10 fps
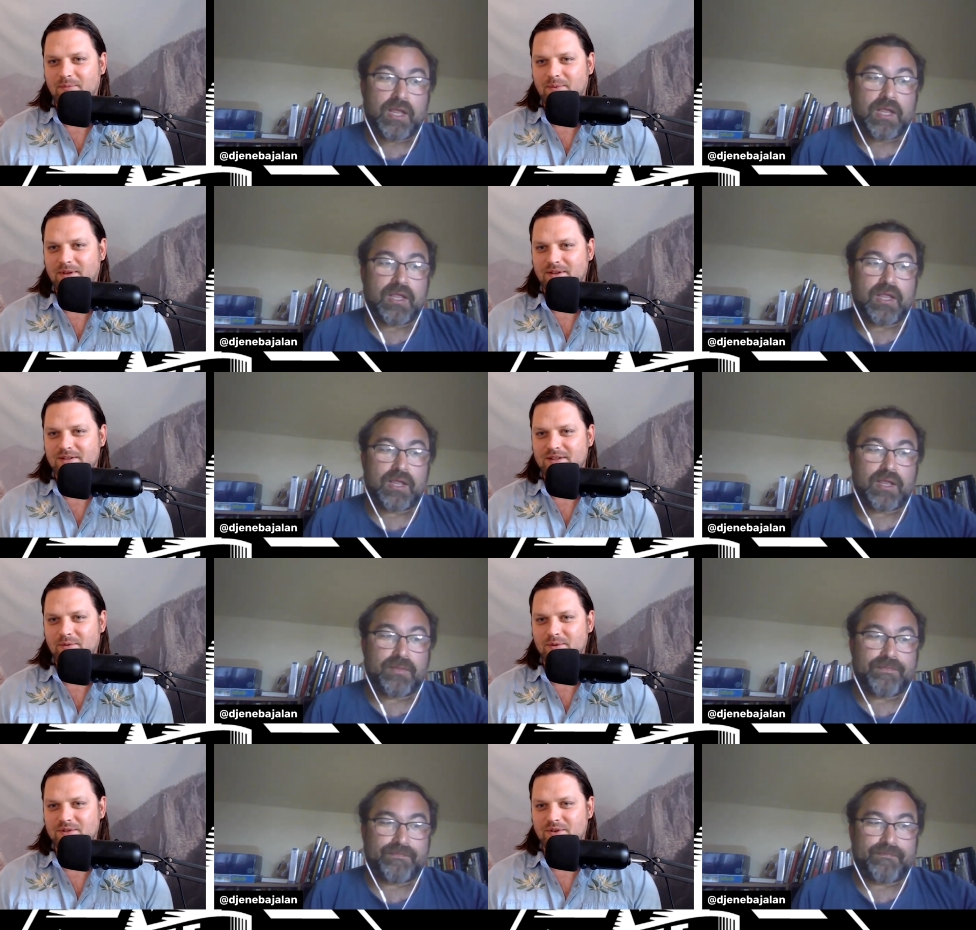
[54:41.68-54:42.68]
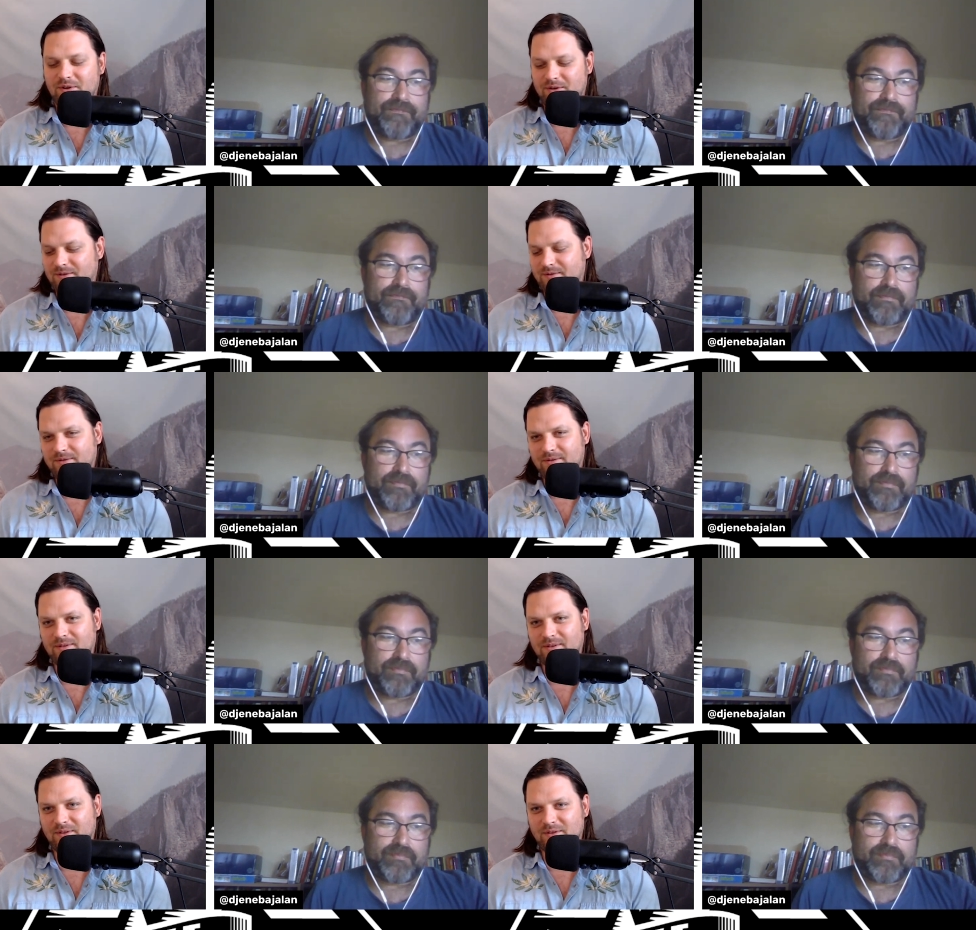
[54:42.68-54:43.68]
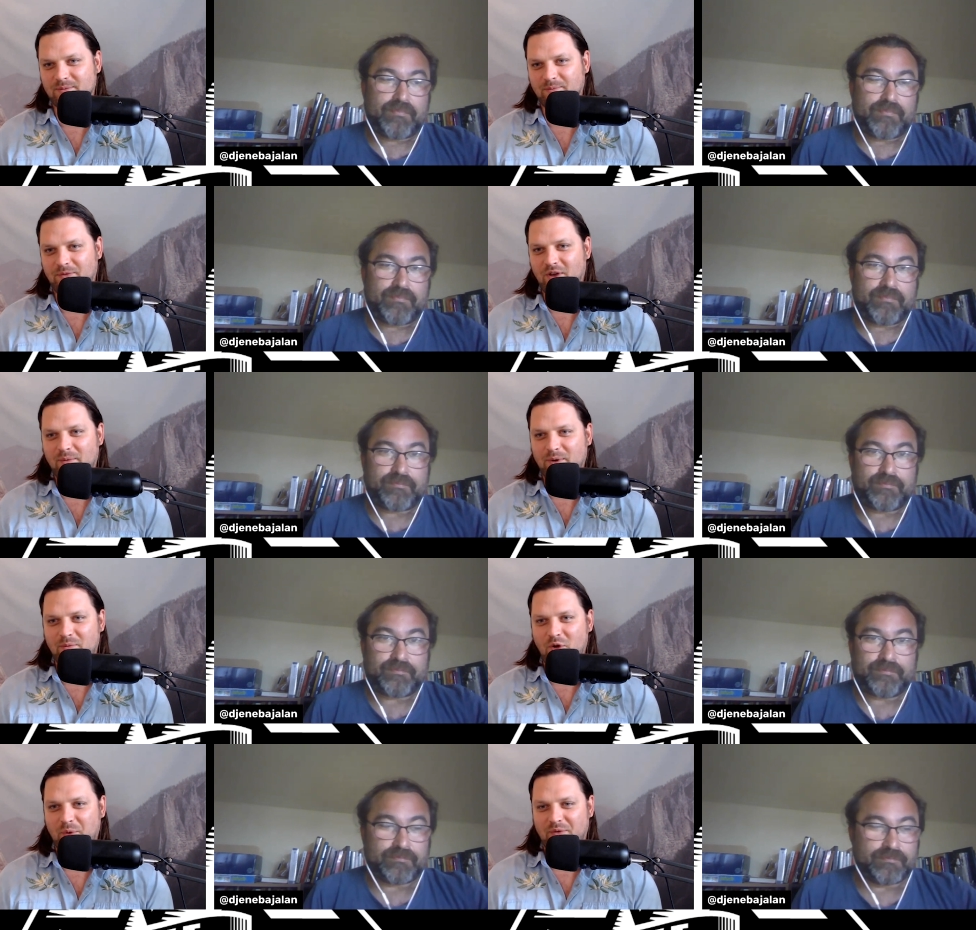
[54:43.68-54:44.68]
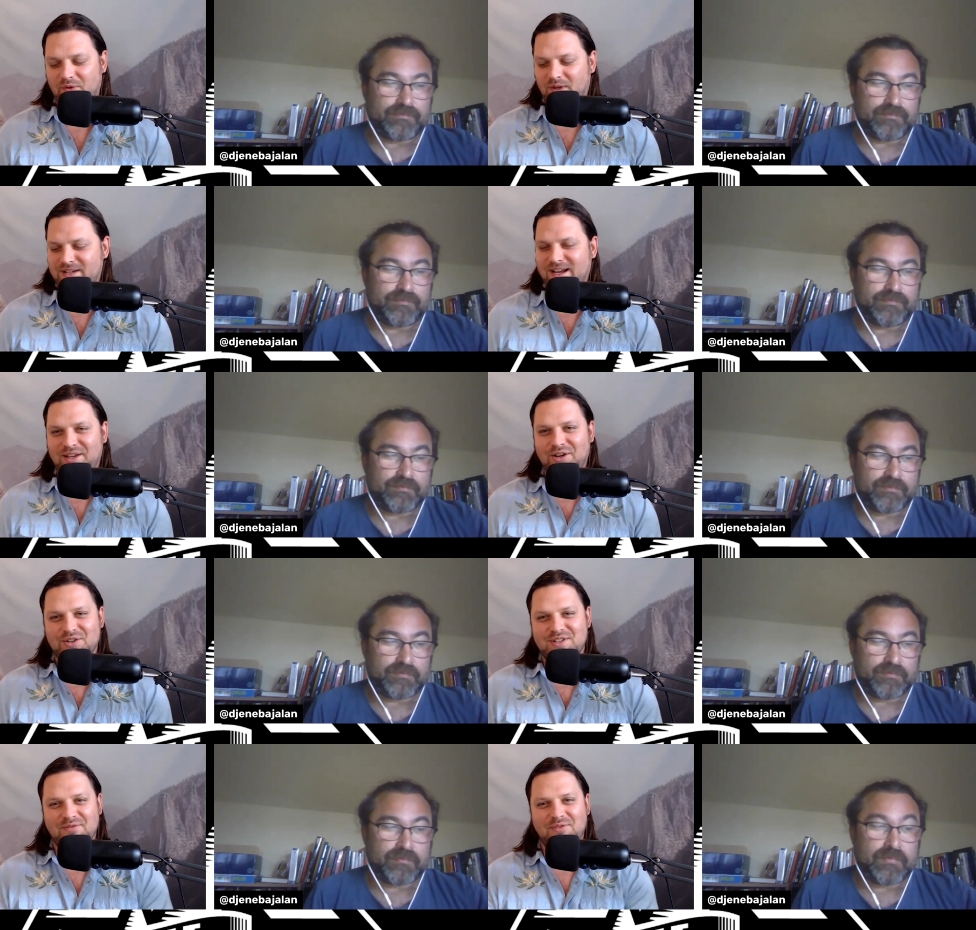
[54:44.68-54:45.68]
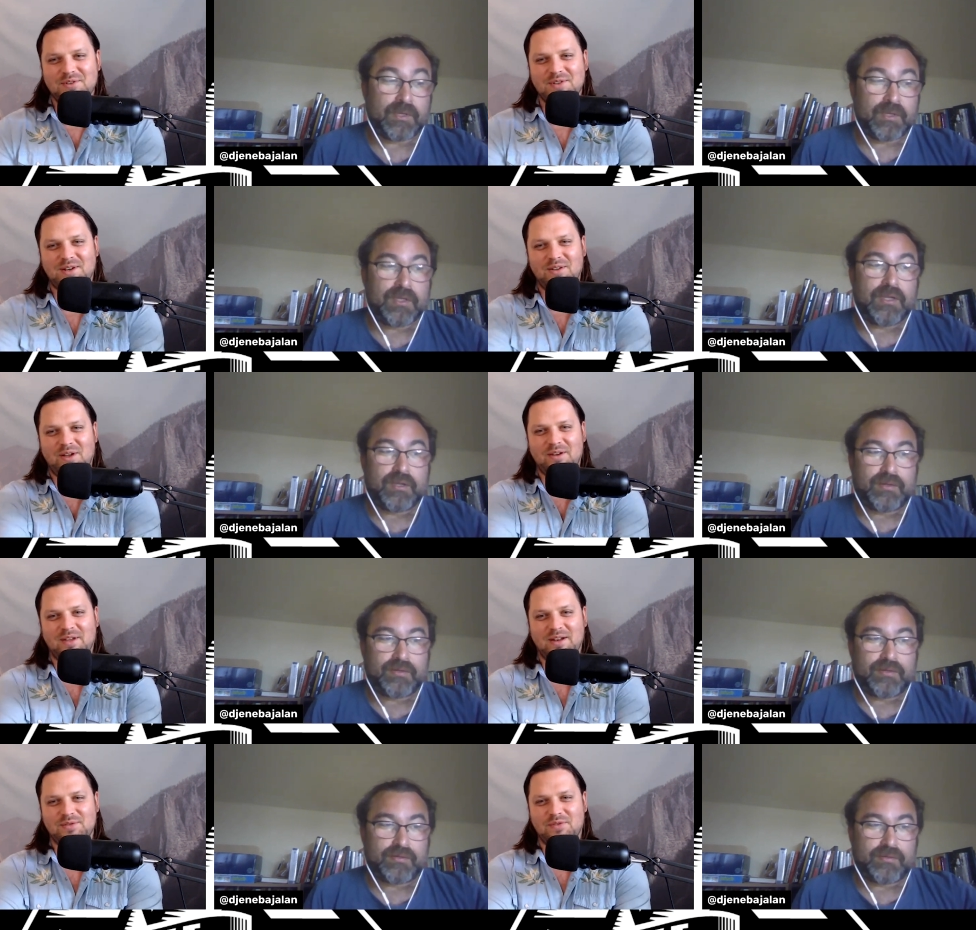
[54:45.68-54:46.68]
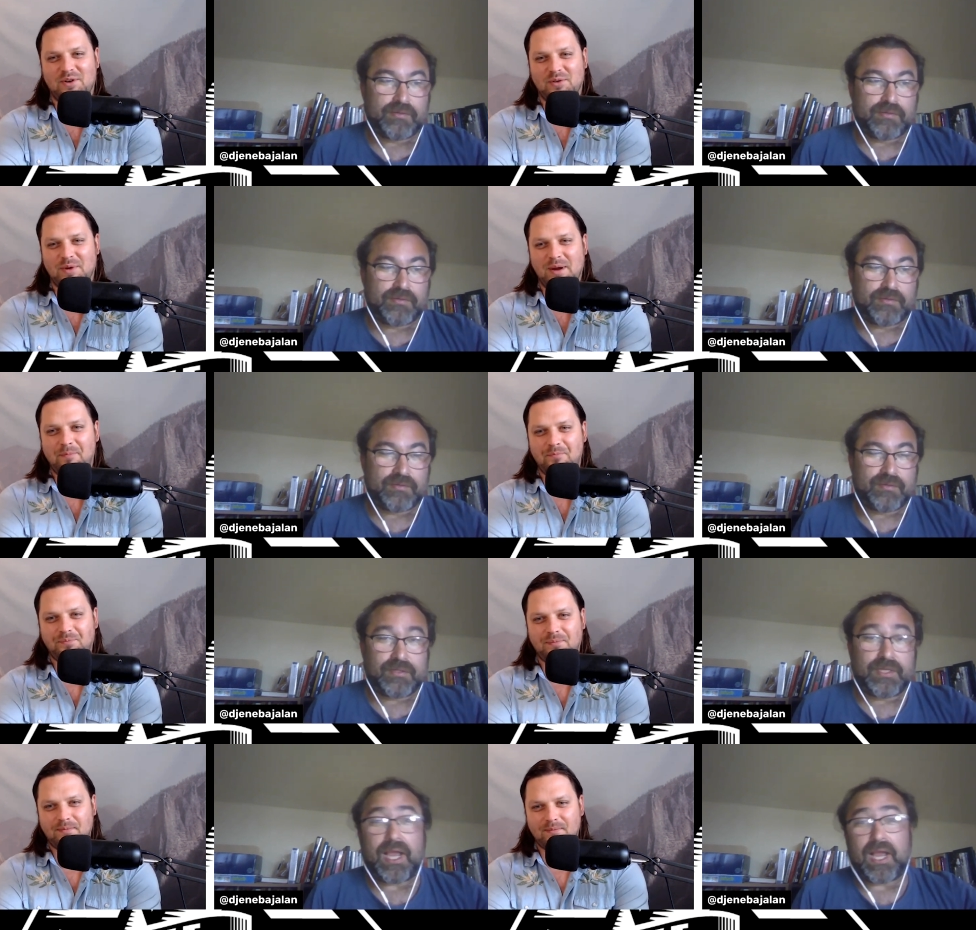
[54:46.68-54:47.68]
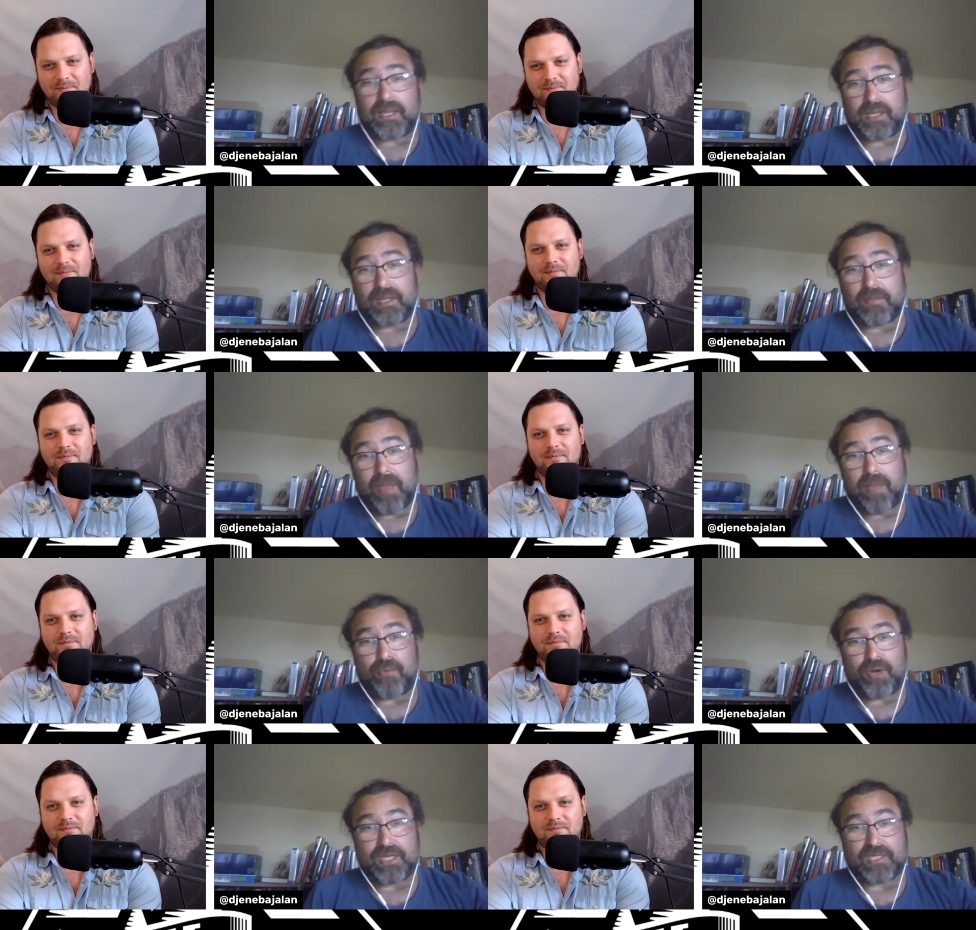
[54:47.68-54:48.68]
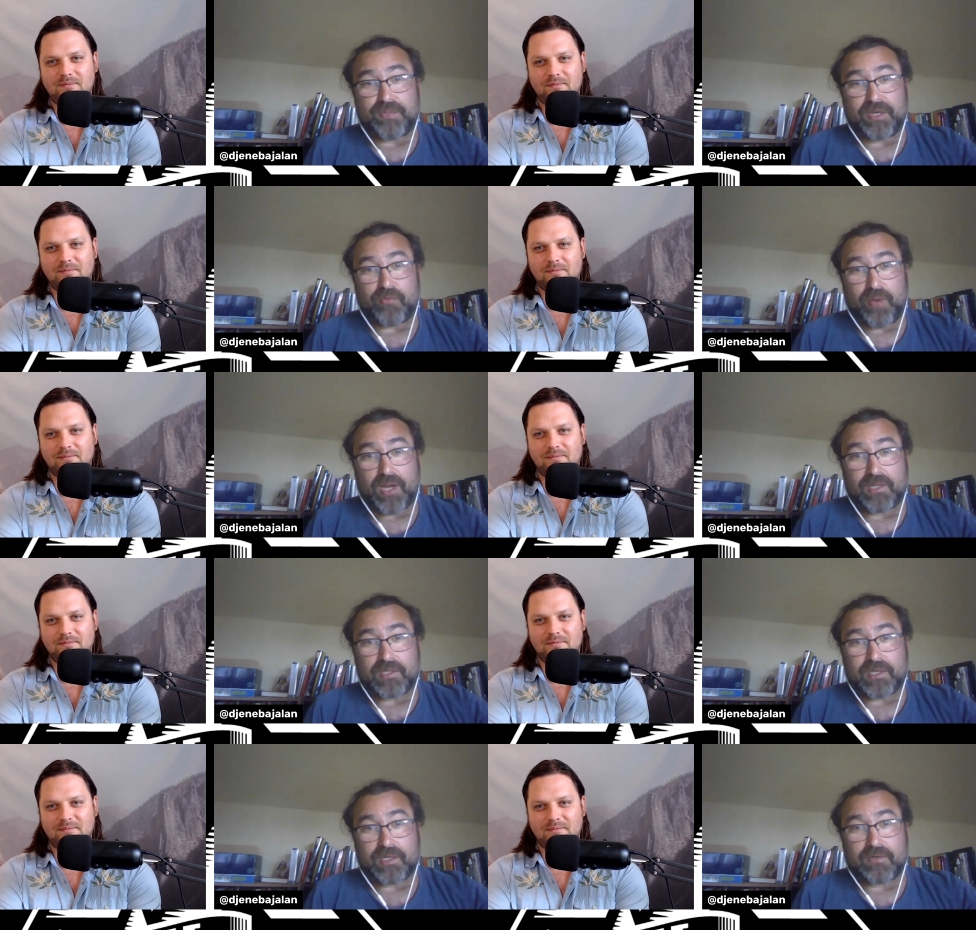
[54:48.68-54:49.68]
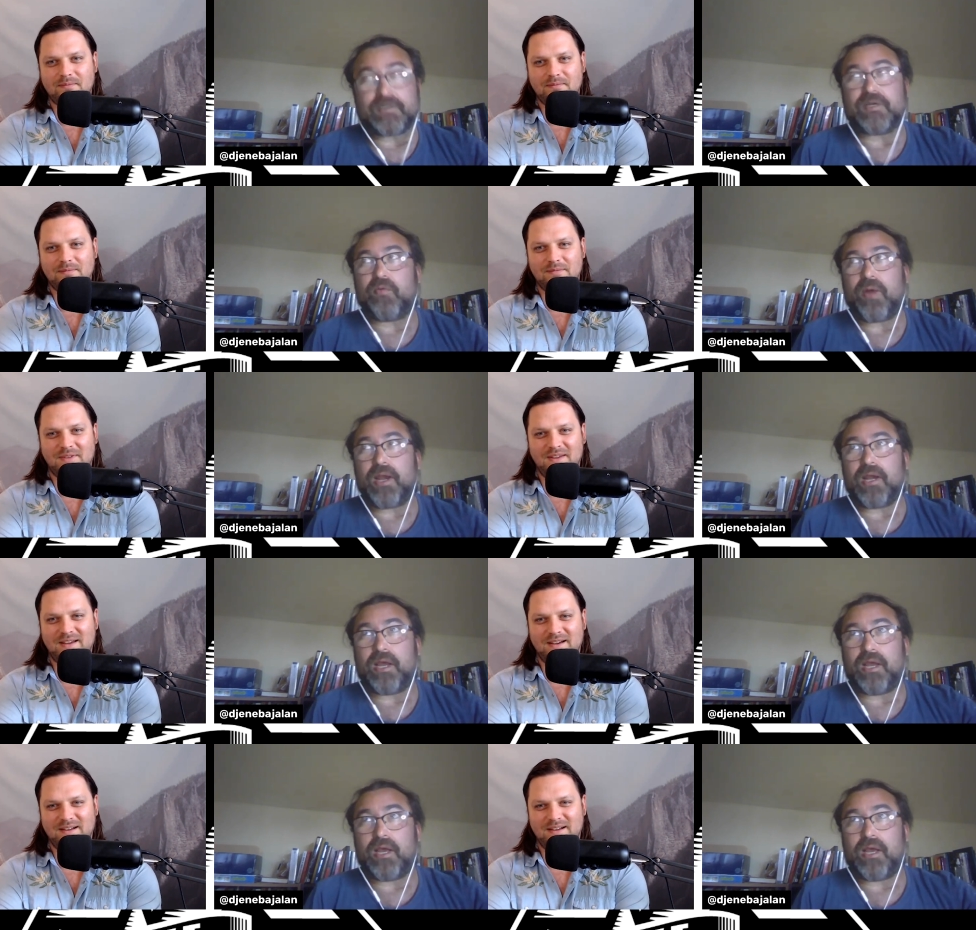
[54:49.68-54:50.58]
Speaker 1: because that was our there's a dominant moment for like ten years, and it feels like a lot of that has fallen away.
Speaker 2: Yeah, I think the memory has been erased. There is a great